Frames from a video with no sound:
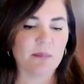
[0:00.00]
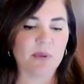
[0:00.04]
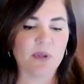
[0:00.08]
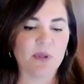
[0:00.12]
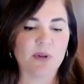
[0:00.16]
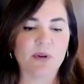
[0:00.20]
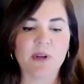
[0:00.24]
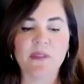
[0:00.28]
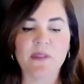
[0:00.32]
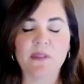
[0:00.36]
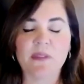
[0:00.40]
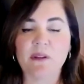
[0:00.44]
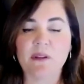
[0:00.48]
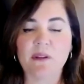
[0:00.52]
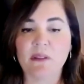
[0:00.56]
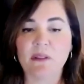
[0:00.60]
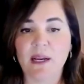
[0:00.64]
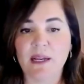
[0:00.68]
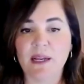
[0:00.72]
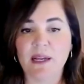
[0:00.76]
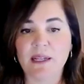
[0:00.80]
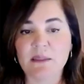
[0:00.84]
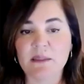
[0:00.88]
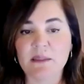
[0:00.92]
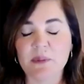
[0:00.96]
blurring the
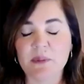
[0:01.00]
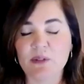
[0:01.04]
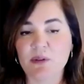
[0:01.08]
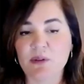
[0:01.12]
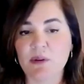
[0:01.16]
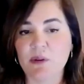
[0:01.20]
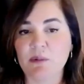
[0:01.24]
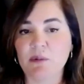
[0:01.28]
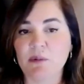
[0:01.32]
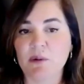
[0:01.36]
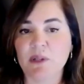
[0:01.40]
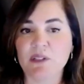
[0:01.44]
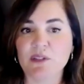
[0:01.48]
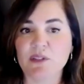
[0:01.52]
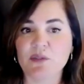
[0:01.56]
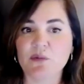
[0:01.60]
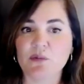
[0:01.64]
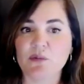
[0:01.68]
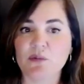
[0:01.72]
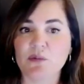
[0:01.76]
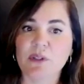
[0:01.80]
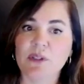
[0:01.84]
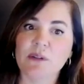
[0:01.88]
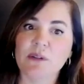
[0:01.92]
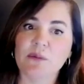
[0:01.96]
lines between what is
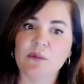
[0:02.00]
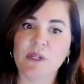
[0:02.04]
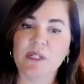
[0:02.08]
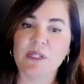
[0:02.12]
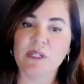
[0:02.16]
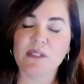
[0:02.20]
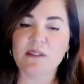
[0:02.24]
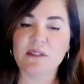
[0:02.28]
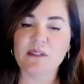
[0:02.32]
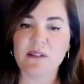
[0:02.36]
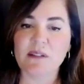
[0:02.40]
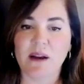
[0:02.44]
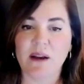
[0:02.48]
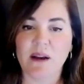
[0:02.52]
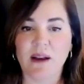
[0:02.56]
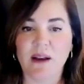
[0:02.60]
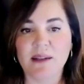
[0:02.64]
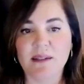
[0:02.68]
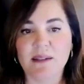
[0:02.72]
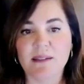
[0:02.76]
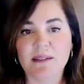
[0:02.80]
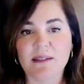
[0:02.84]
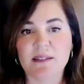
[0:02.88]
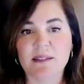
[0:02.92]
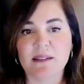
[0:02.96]
real and what is
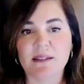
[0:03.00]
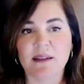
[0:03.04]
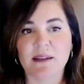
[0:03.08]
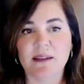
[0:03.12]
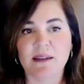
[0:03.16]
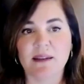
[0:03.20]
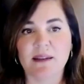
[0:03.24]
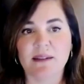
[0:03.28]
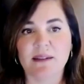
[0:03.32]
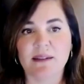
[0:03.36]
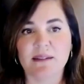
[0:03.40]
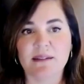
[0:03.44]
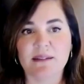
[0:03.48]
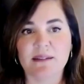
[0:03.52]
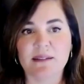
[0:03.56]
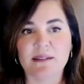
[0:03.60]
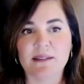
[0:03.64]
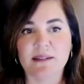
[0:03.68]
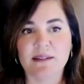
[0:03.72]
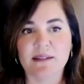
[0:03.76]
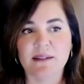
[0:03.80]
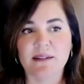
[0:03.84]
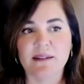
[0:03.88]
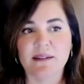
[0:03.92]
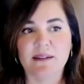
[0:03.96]
not,
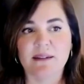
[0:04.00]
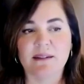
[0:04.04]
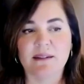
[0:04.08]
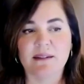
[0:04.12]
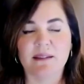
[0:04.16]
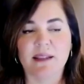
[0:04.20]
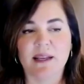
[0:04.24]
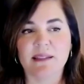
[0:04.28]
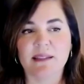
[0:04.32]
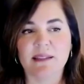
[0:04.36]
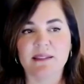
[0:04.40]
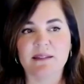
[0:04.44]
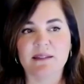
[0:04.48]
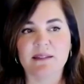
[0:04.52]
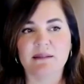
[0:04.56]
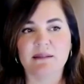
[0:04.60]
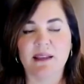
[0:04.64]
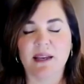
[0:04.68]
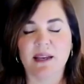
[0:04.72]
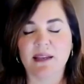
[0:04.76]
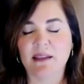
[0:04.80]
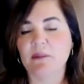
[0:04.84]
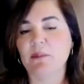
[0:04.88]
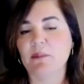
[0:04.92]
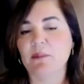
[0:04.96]
and that
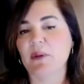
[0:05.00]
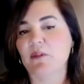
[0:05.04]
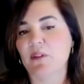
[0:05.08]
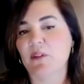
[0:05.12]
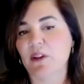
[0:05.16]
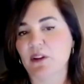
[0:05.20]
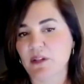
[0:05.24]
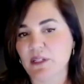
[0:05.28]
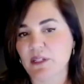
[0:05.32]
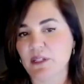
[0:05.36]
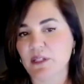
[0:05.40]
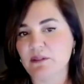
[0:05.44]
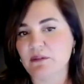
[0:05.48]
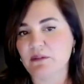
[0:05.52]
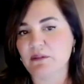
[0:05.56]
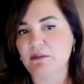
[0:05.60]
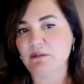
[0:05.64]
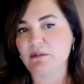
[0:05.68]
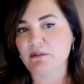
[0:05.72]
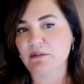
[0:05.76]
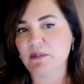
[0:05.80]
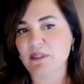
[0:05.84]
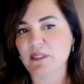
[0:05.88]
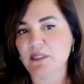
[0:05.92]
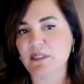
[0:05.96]
can be very
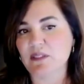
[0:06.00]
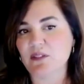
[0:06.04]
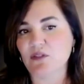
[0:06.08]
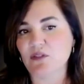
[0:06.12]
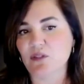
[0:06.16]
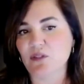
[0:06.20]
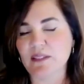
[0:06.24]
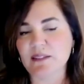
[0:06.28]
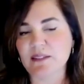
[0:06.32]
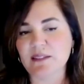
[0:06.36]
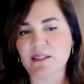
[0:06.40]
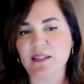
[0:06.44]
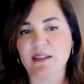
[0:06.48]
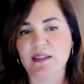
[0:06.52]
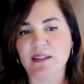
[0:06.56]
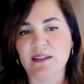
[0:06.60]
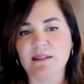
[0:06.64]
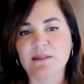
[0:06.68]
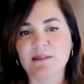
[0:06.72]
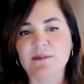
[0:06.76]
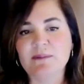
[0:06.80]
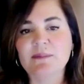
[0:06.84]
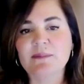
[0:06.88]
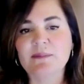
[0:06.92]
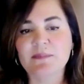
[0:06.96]

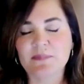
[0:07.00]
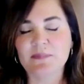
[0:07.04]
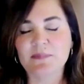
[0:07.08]
distressing.